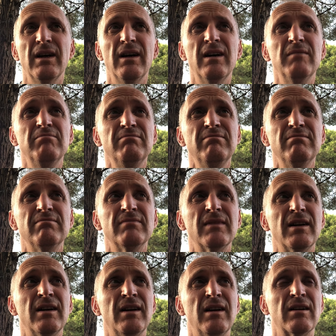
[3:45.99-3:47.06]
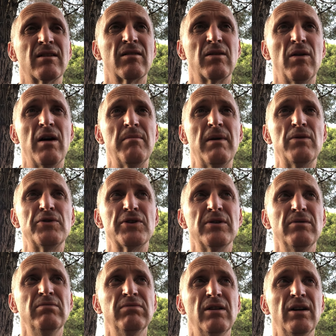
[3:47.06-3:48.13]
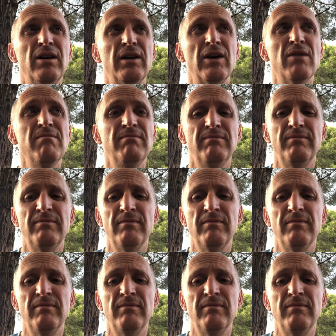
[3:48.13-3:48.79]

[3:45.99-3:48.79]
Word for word: Um, got quite emotional early on,